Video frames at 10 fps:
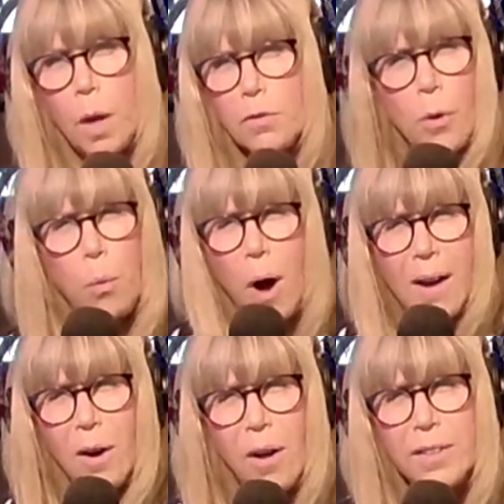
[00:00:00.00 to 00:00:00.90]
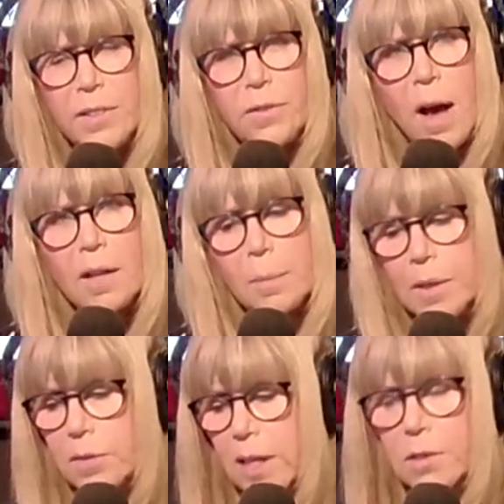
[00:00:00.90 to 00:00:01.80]
So, why are all these
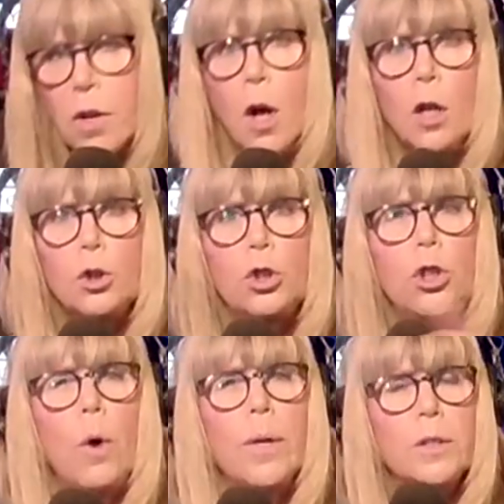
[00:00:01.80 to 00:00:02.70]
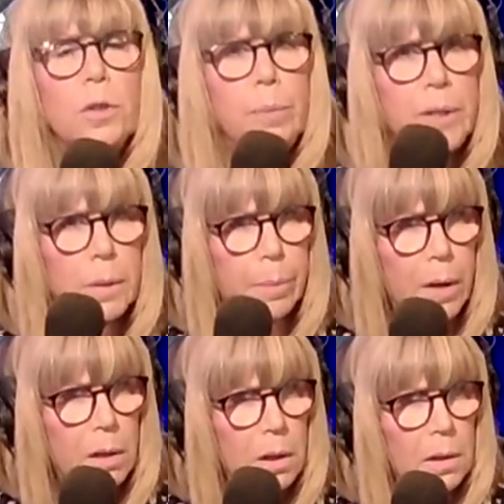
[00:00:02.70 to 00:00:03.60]
documents that he's showing to
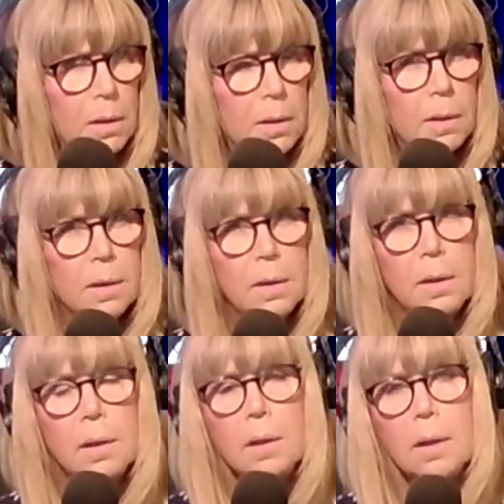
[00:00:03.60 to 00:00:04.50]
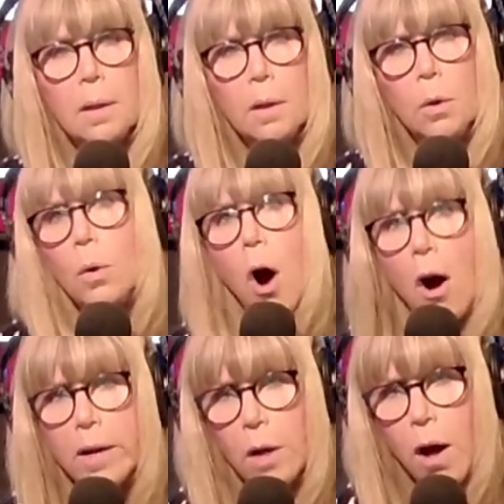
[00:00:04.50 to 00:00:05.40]
people who
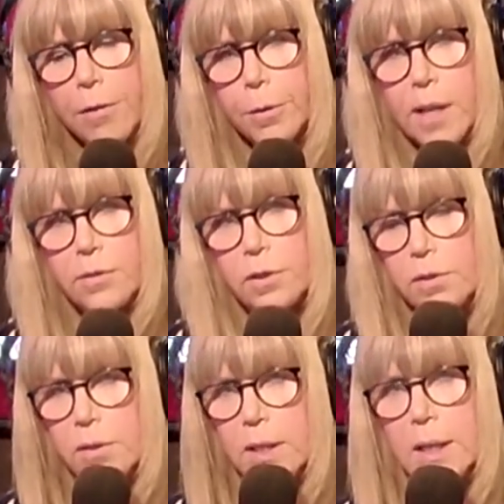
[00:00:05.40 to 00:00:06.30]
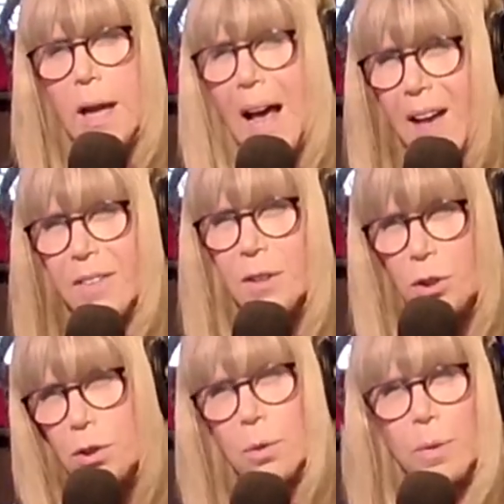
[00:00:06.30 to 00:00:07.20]
aren't authorized to see it having to
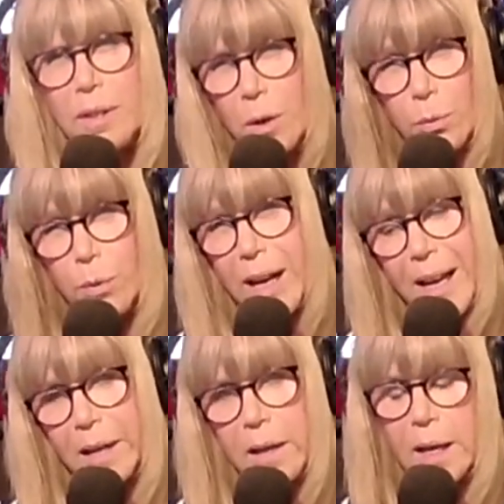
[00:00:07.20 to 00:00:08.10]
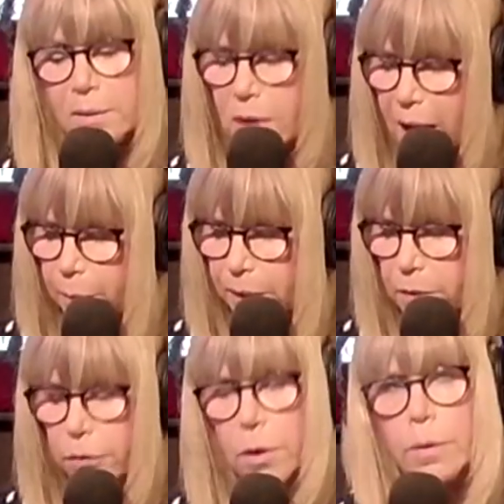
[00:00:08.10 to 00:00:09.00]
do with Iran and attack
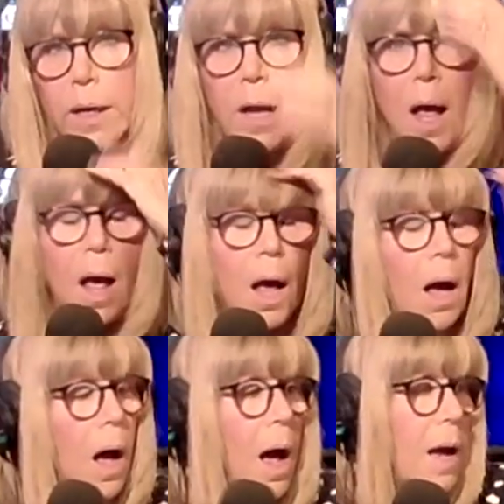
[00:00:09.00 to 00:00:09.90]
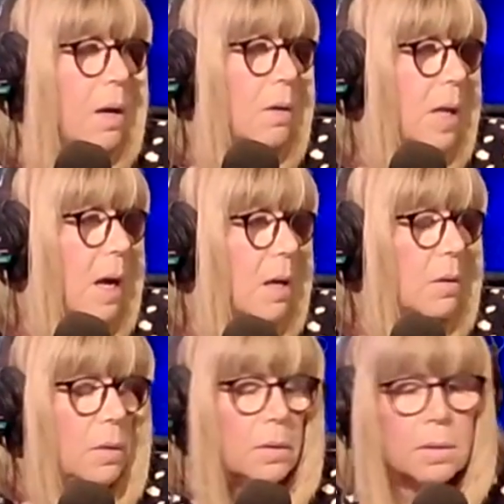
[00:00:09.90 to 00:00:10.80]
plans for Iran? I don't
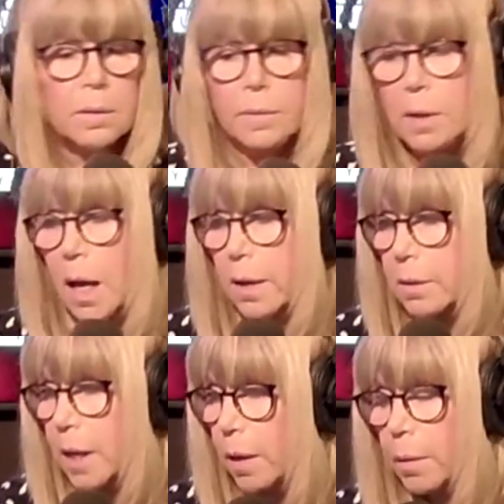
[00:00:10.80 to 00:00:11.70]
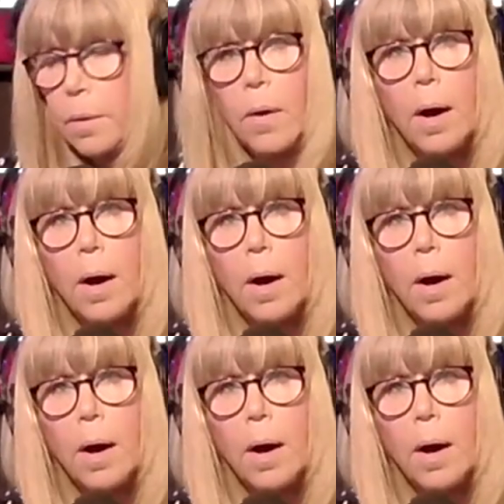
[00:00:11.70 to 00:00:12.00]
know. I don't know.